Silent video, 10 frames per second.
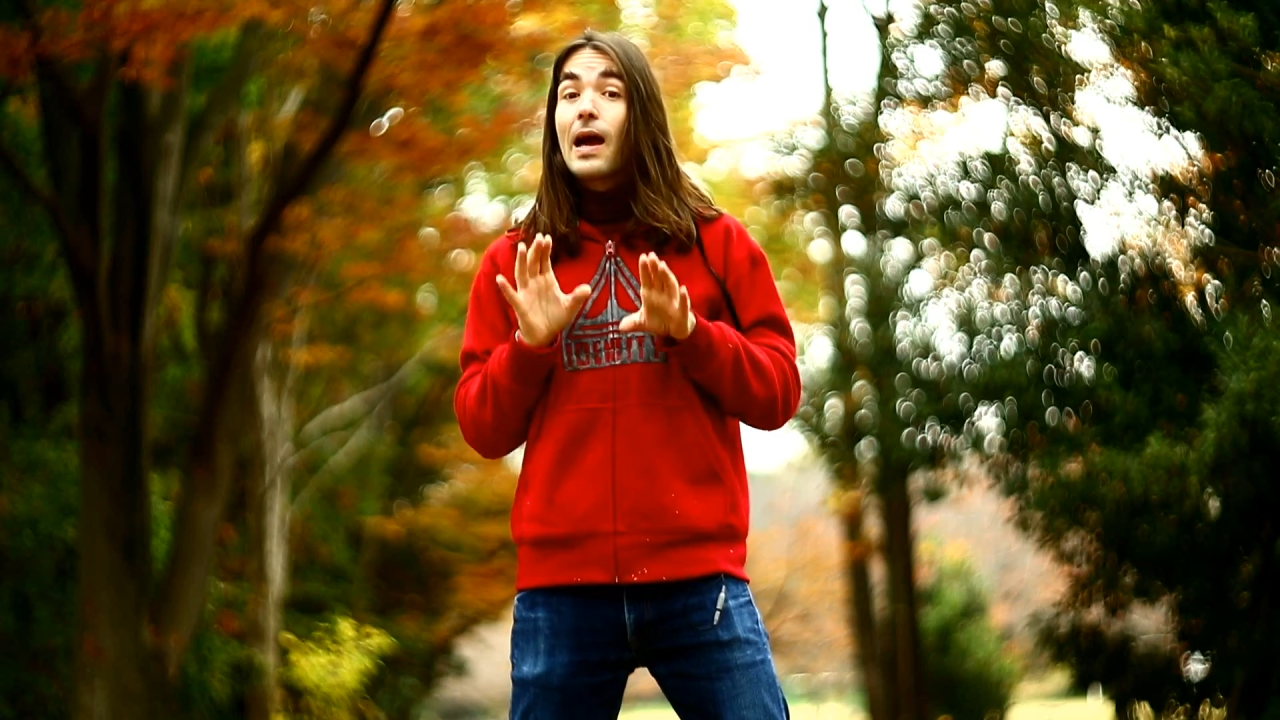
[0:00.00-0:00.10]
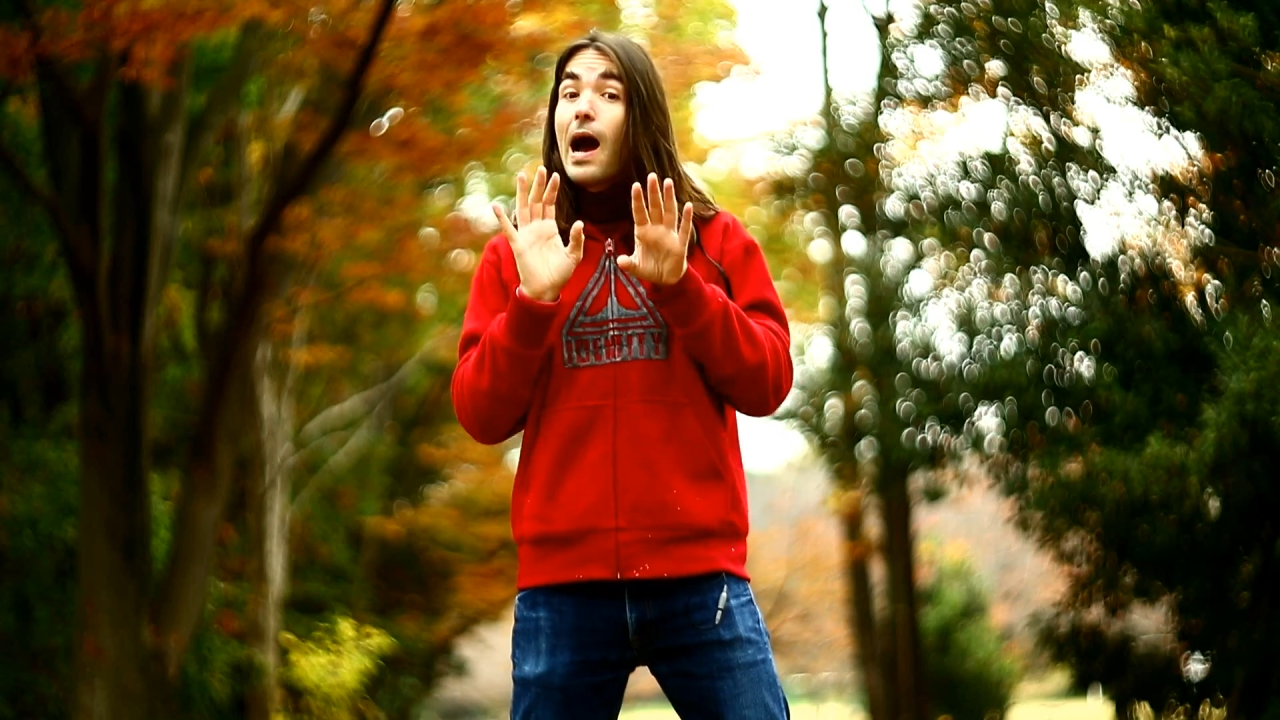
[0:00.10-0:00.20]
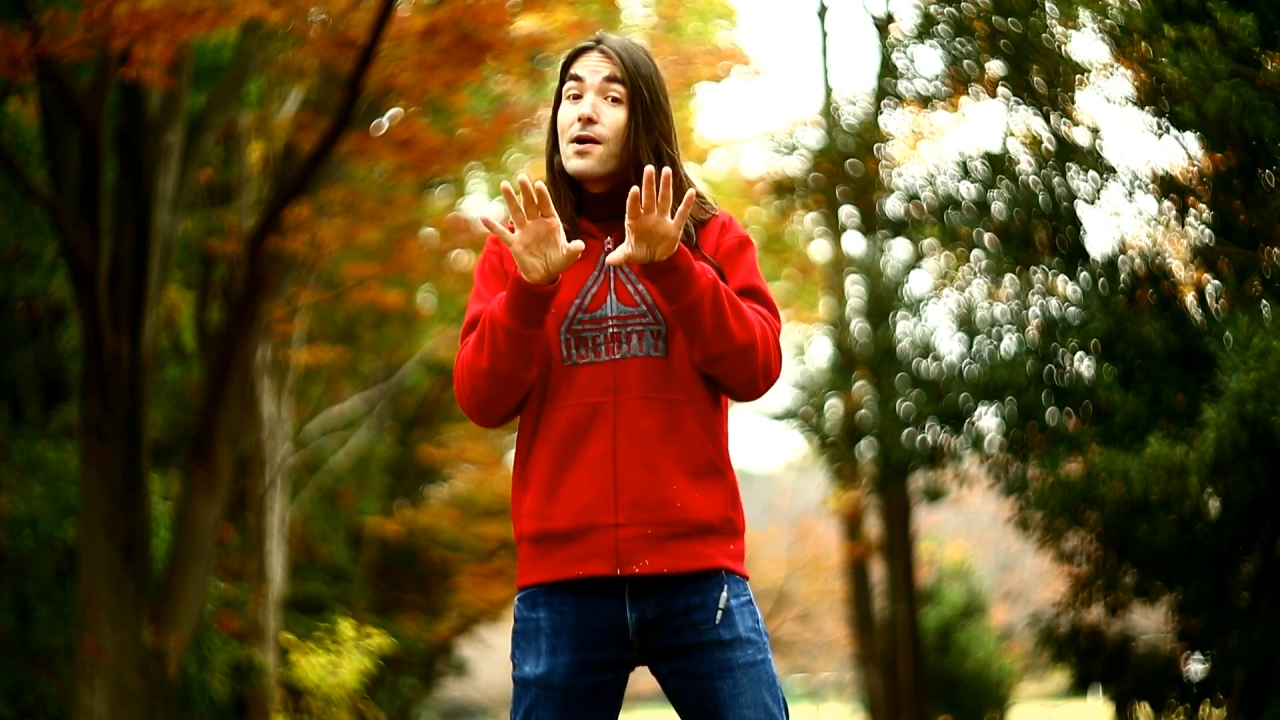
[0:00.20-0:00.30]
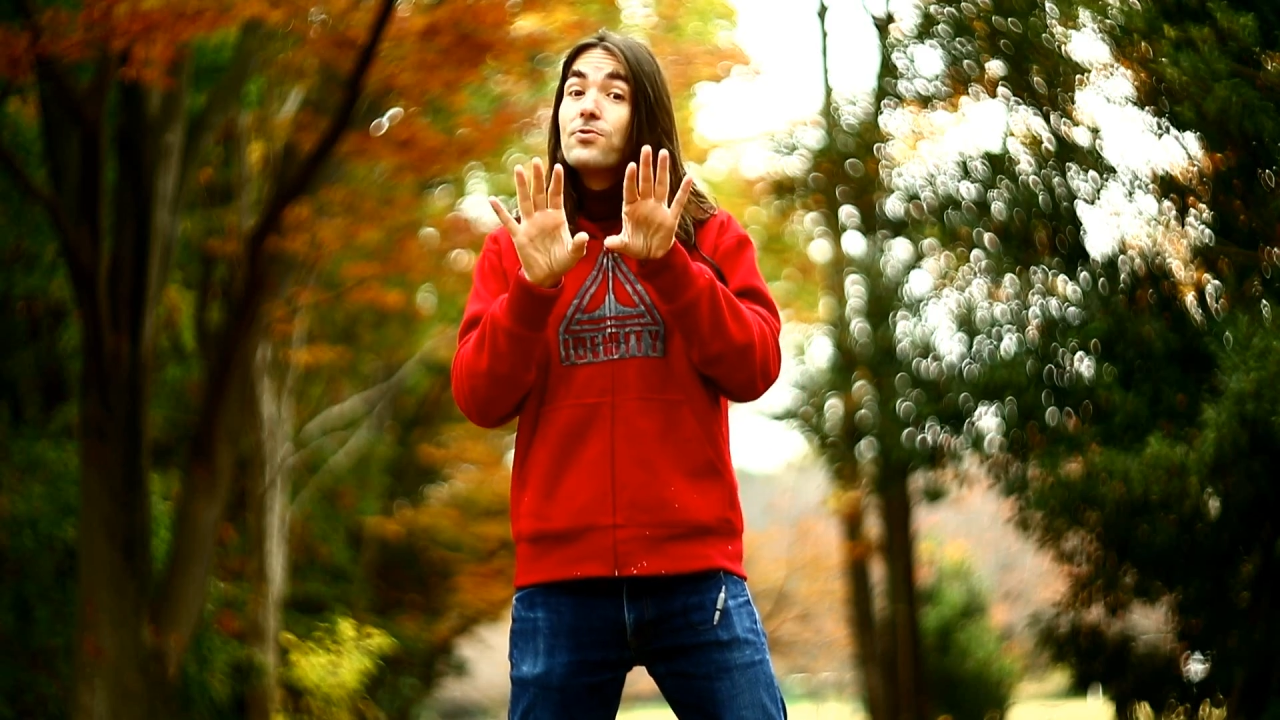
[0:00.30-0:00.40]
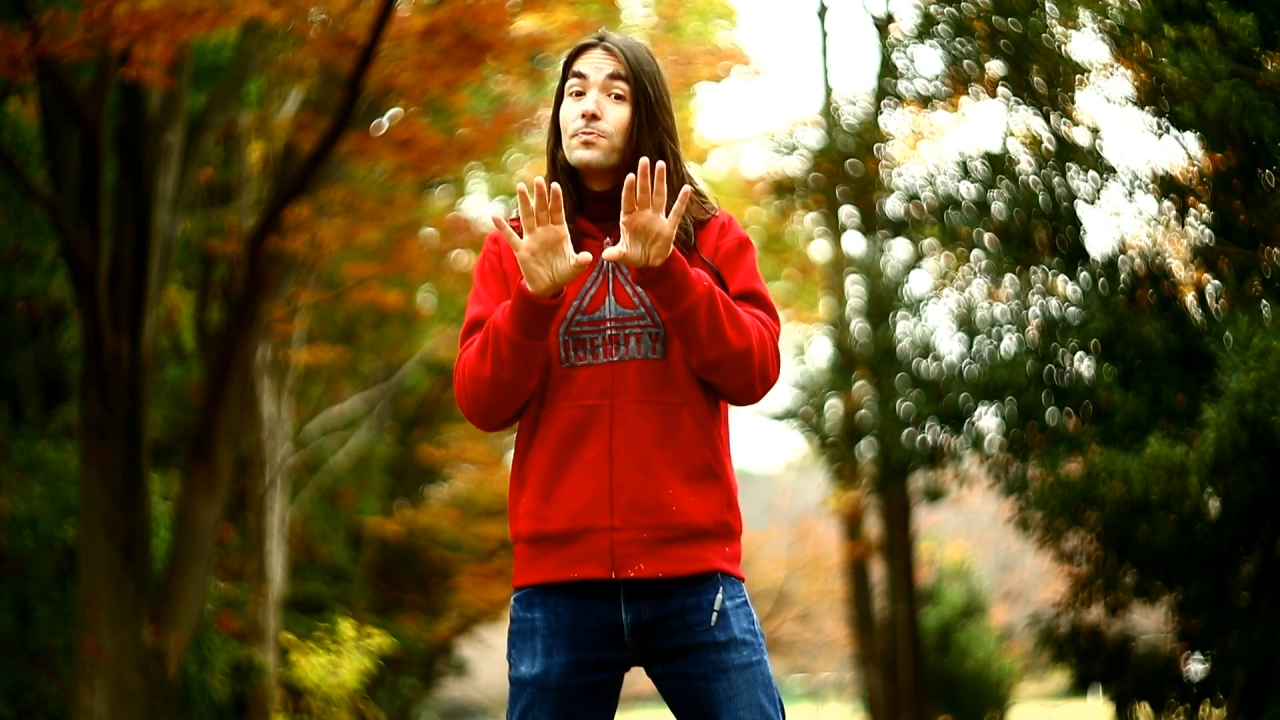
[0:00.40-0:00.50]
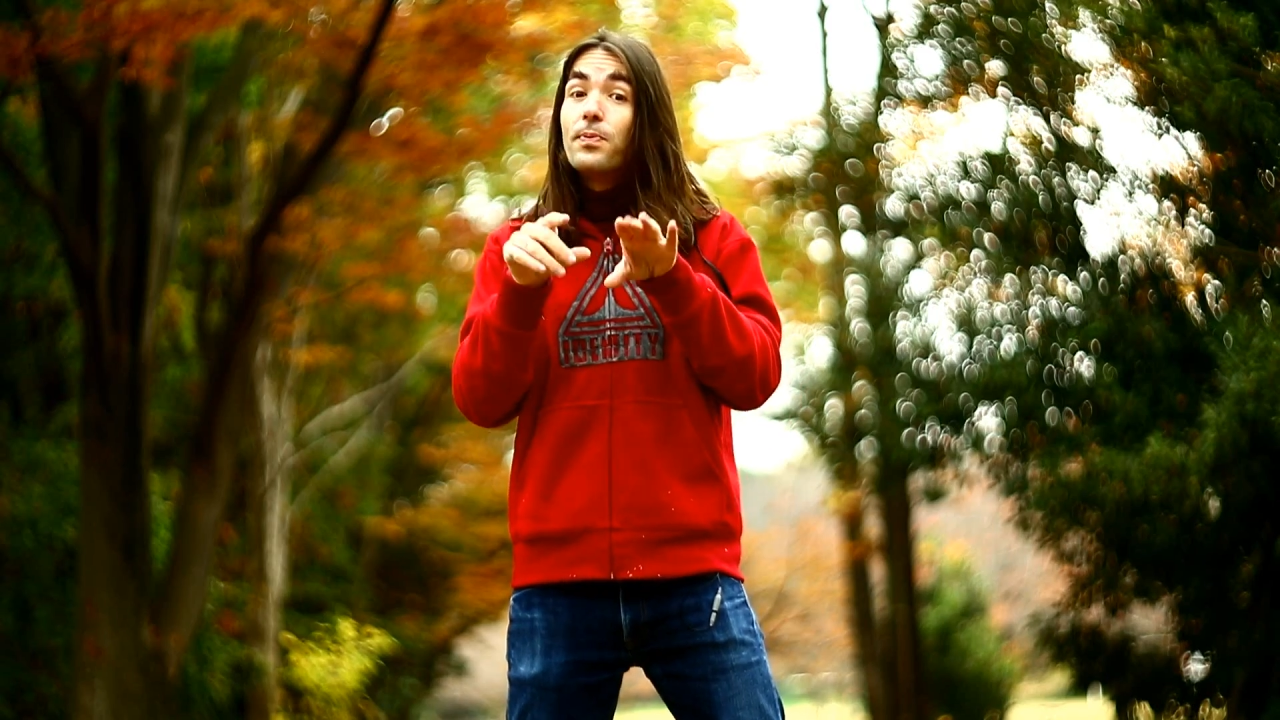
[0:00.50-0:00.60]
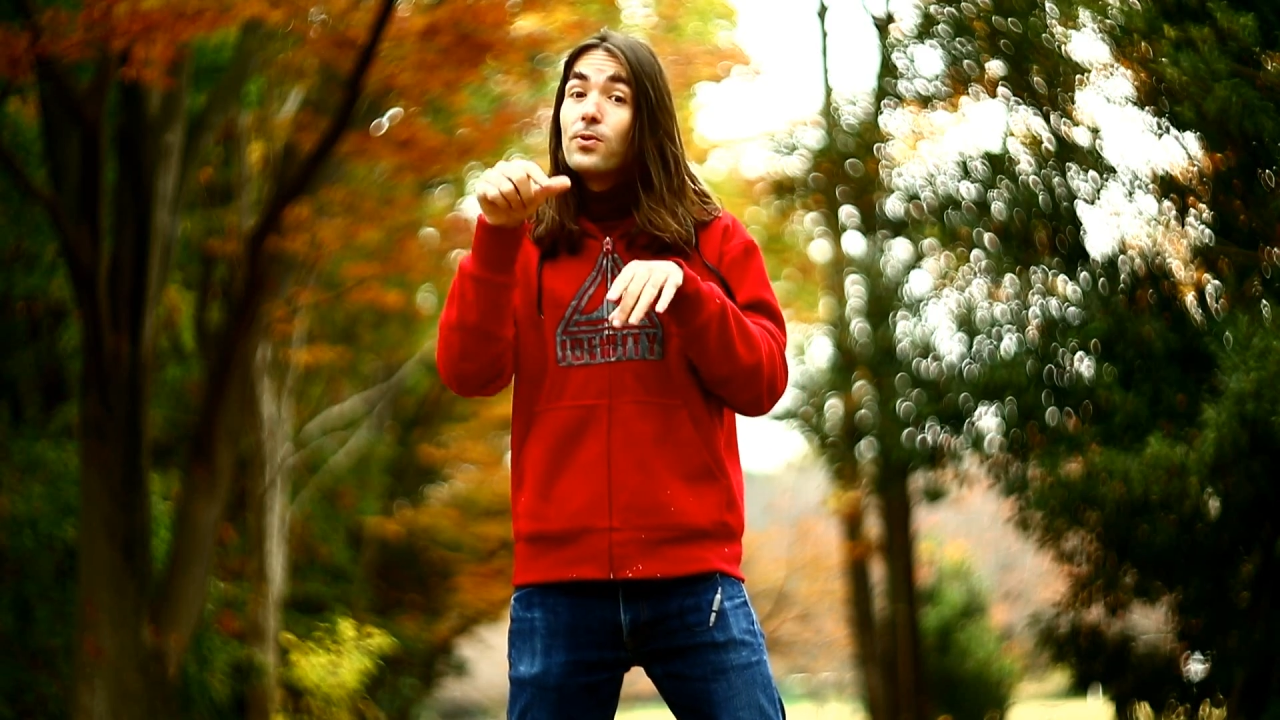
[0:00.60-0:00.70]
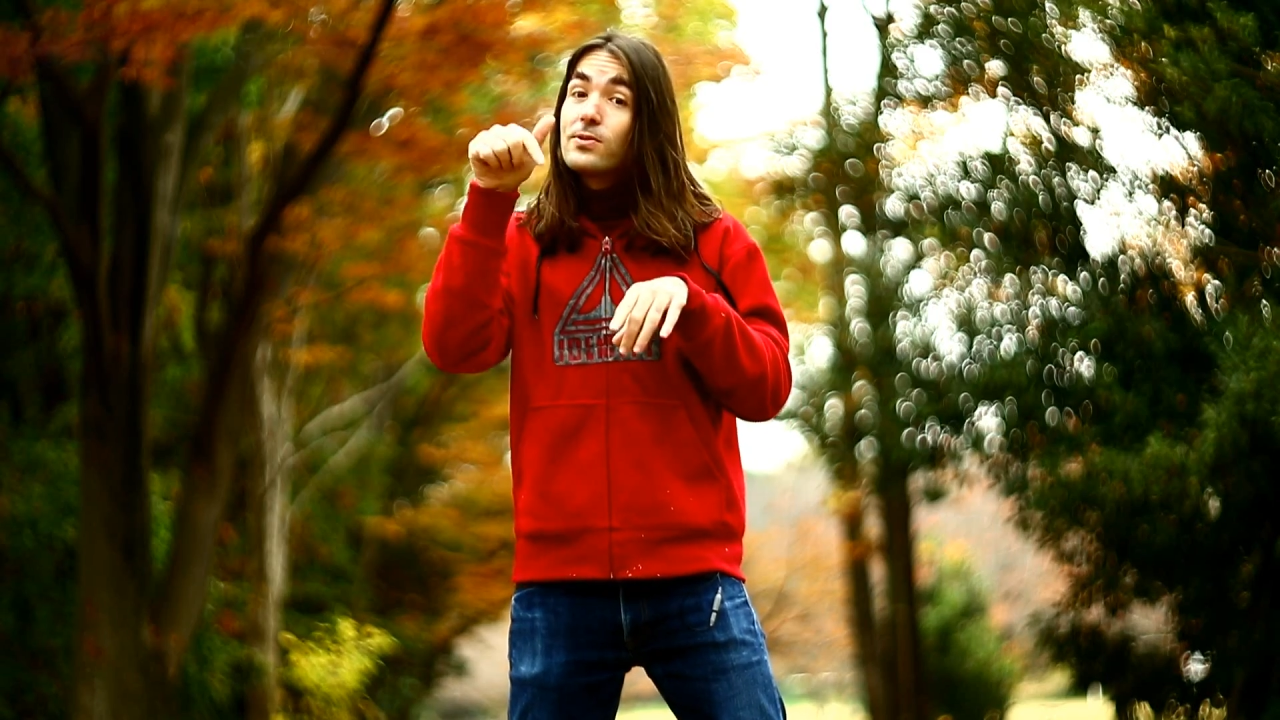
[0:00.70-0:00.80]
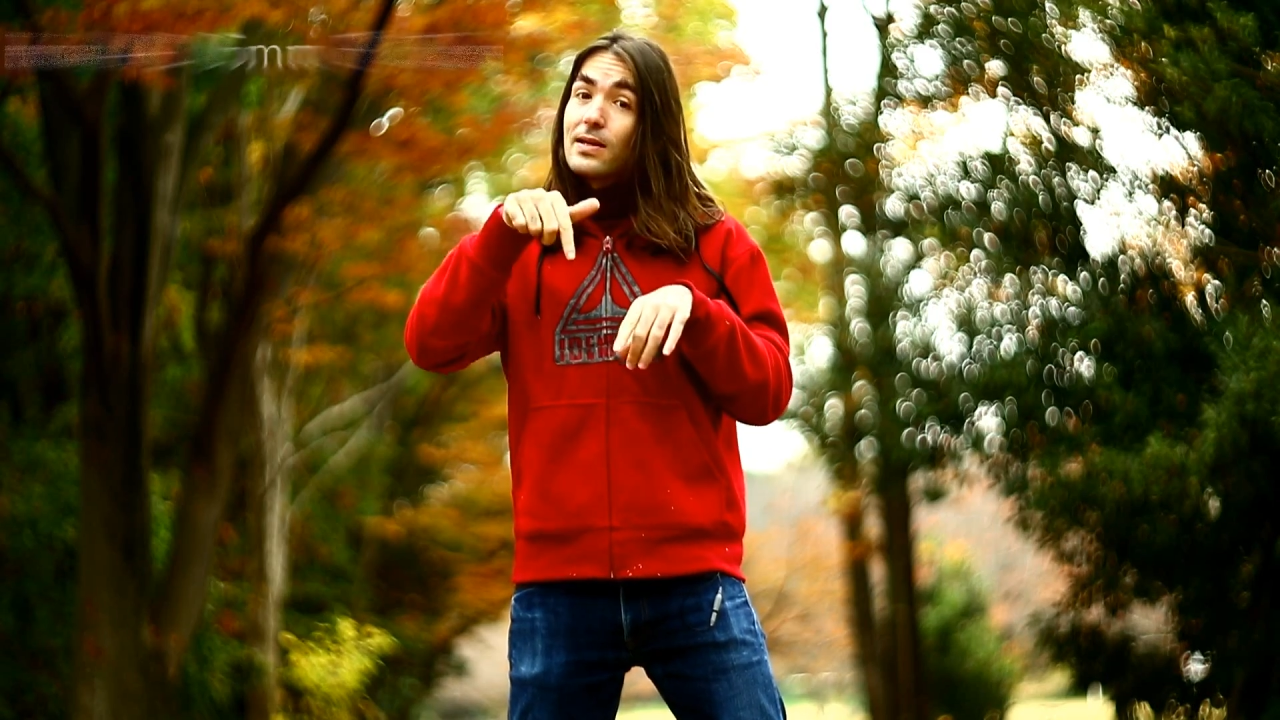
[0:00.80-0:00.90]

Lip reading: I will post